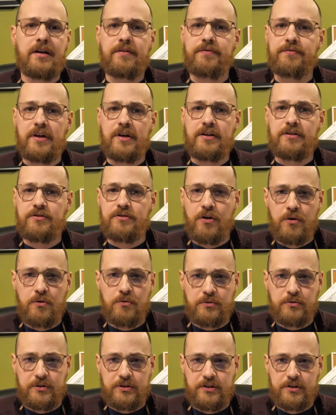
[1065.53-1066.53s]
if they
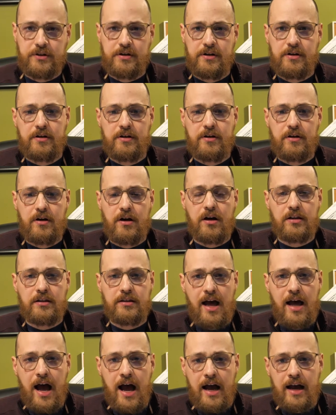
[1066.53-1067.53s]
don't
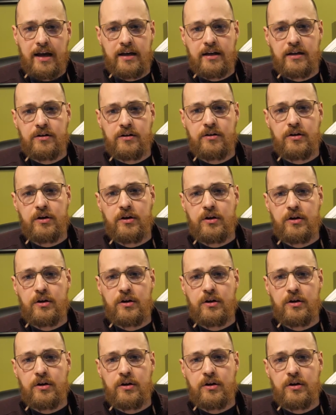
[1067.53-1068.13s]
align